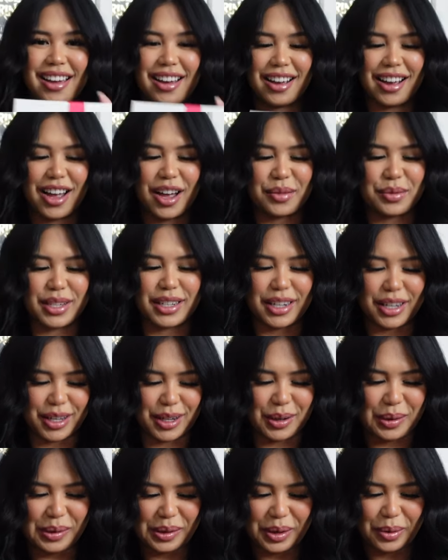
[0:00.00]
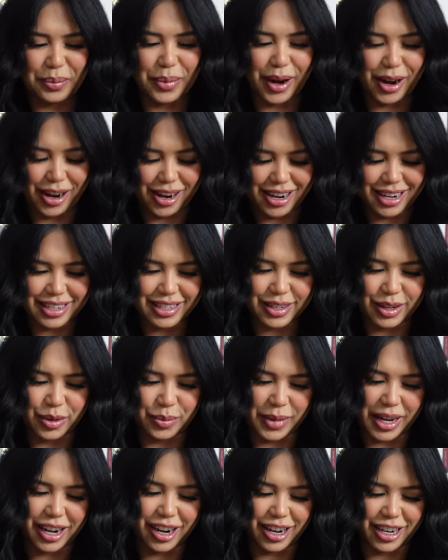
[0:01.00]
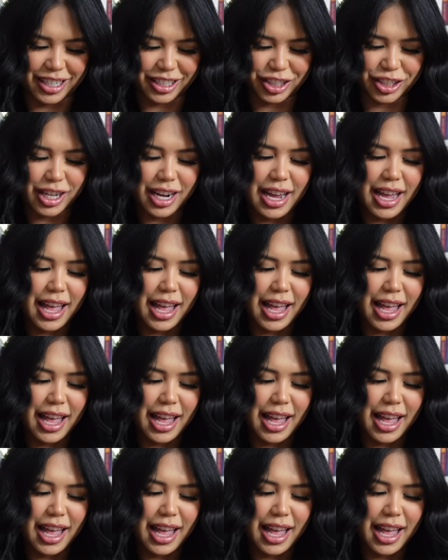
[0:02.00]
Comes in a cute little box. Oh my gosh.